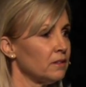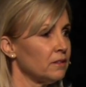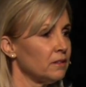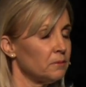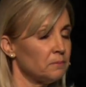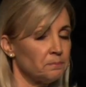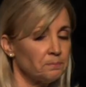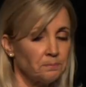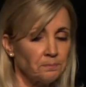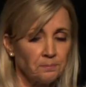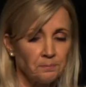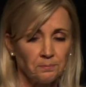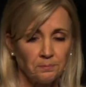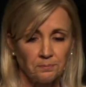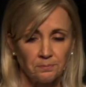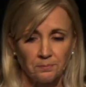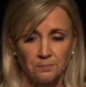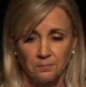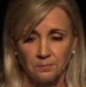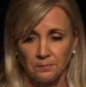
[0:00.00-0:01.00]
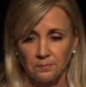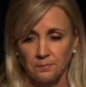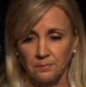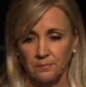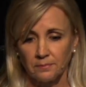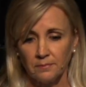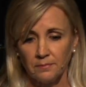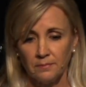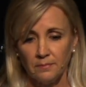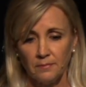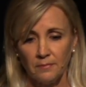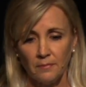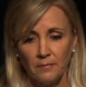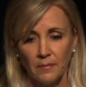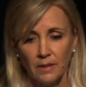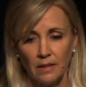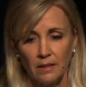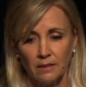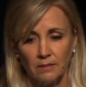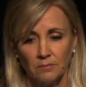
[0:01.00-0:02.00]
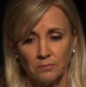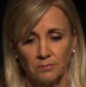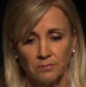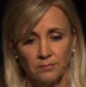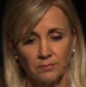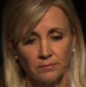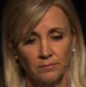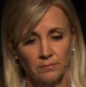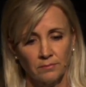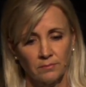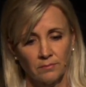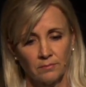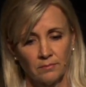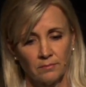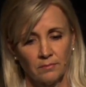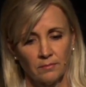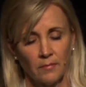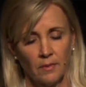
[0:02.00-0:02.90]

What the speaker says: (no one is talking)